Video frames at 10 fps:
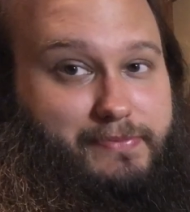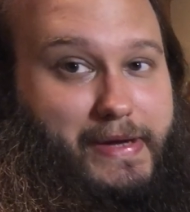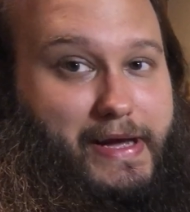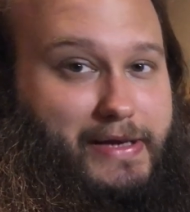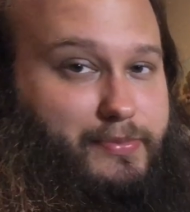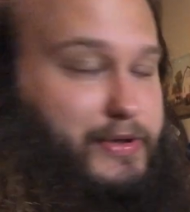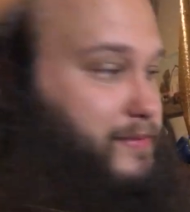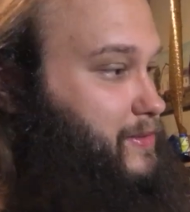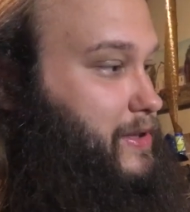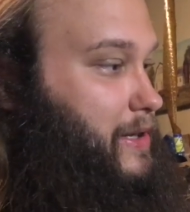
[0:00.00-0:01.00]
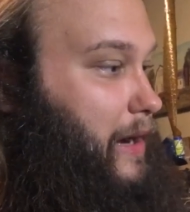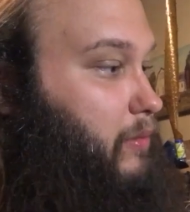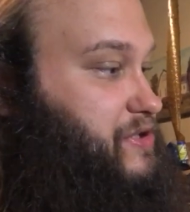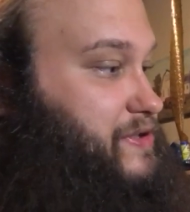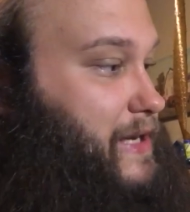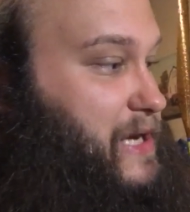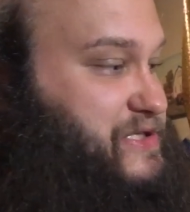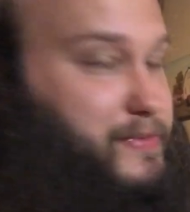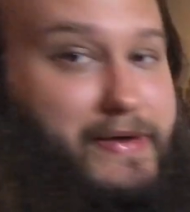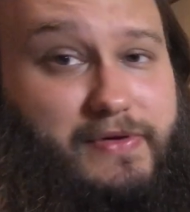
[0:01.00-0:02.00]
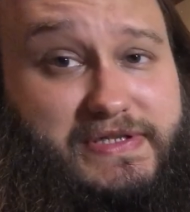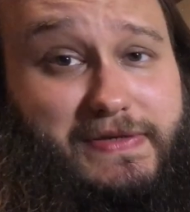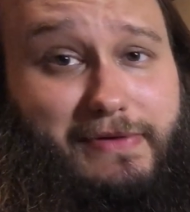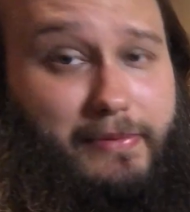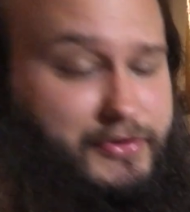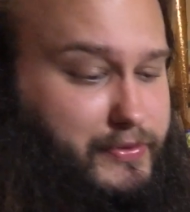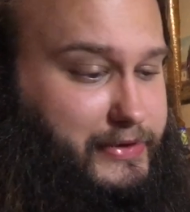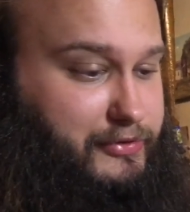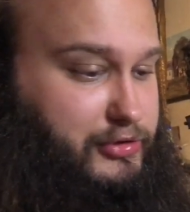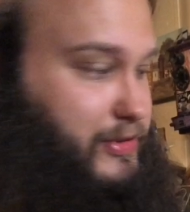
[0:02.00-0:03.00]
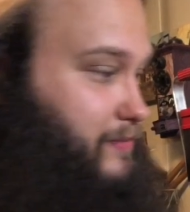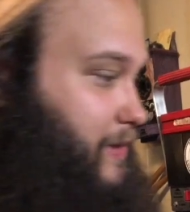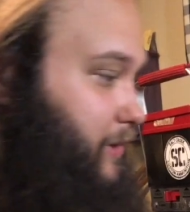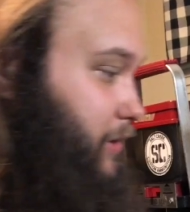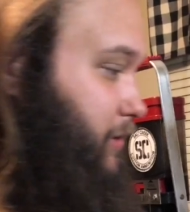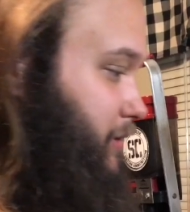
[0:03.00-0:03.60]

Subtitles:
back, but I want you guys to be able to see what I'm doing a little bit better.